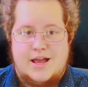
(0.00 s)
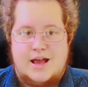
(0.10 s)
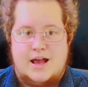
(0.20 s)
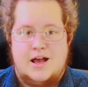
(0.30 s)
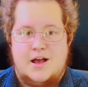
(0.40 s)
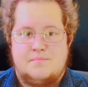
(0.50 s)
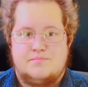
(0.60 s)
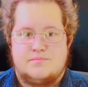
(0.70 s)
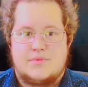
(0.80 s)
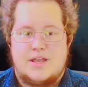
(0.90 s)

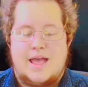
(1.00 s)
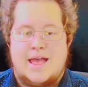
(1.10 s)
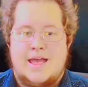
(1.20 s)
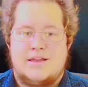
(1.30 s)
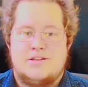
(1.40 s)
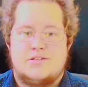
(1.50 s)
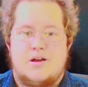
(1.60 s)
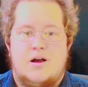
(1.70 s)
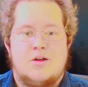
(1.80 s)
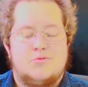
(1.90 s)
and
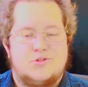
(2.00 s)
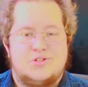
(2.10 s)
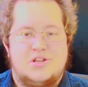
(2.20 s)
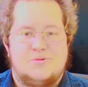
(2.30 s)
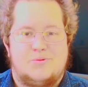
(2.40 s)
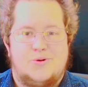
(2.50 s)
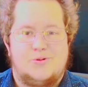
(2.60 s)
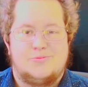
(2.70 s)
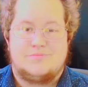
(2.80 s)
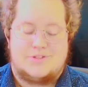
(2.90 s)
I will see you all
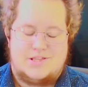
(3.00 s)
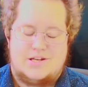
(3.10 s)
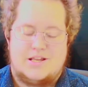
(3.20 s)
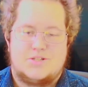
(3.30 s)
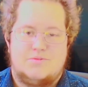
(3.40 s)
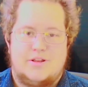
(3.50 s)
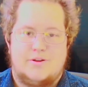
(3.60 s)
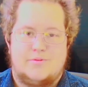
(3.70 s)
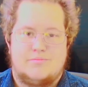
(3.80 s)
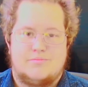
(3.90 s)
in the next video.